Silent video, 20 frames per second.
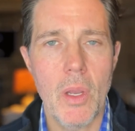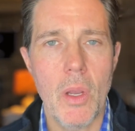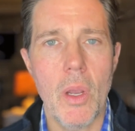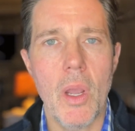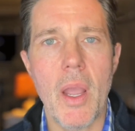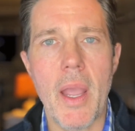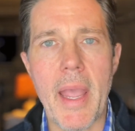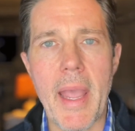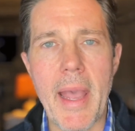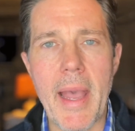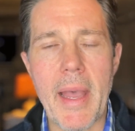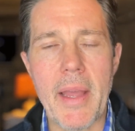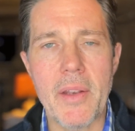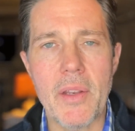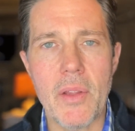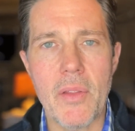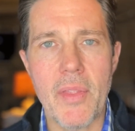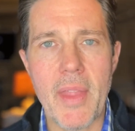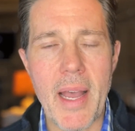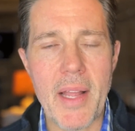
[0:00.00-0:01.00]
And
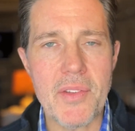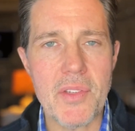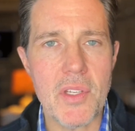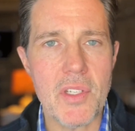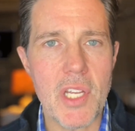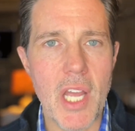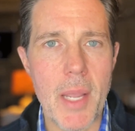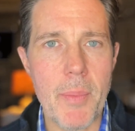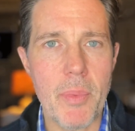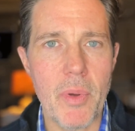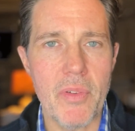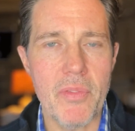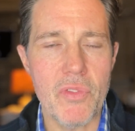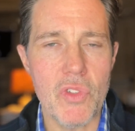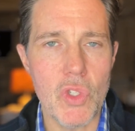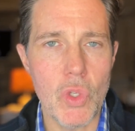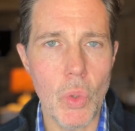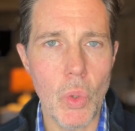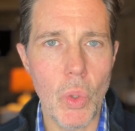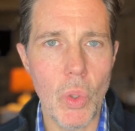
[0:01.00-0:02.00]
that's a type of
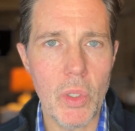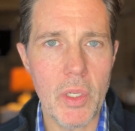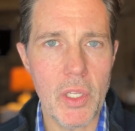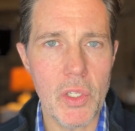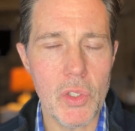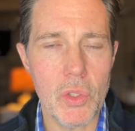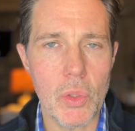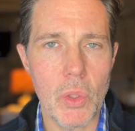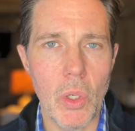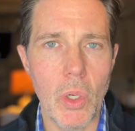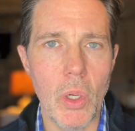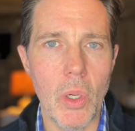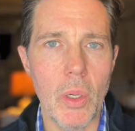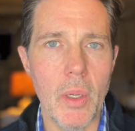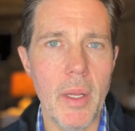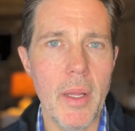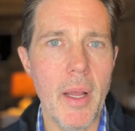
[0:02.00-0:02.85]
dual control.